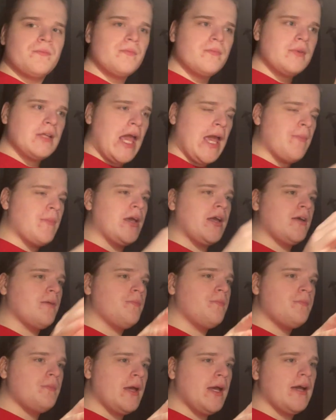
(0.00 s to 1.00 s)
gaming
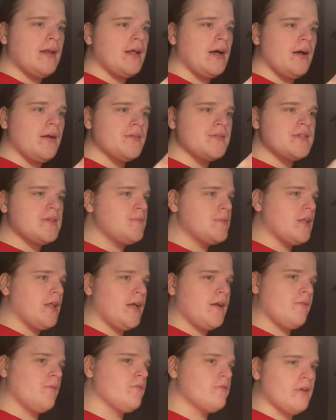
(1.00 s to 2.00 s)
handhelds seem to
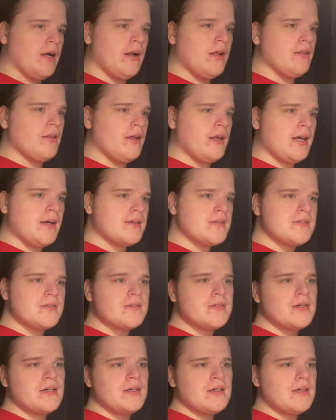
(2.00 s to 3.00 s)
like run on
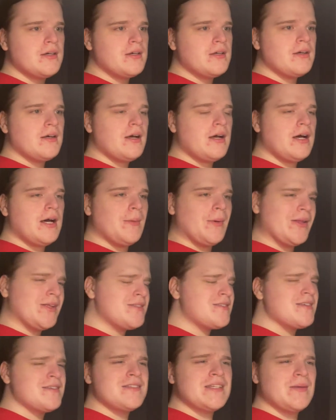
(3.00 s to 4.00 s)
Linux. At
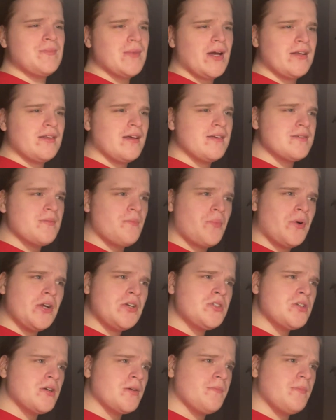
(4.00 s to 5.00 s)
least the Steam Deck does. I'm pretty
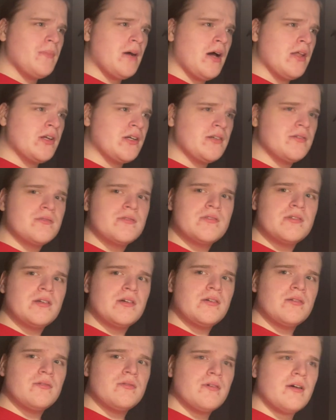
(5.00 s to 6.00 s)
sure others
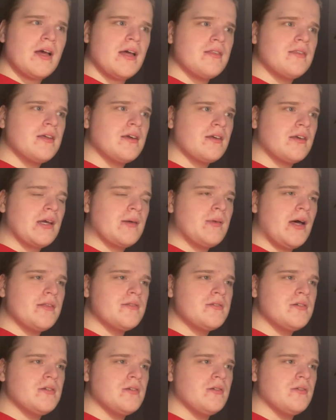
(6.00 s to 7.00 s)
do, I think. I'm
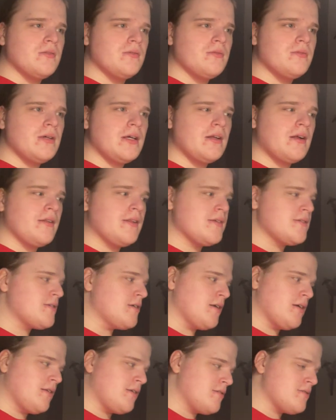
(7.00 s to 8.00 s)
not too in on the
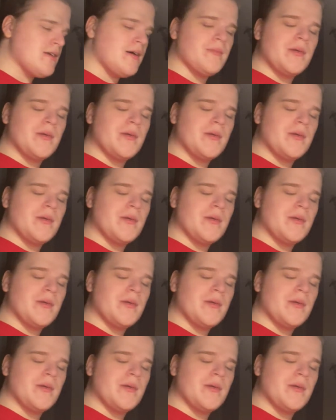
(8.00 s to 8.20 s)
scene because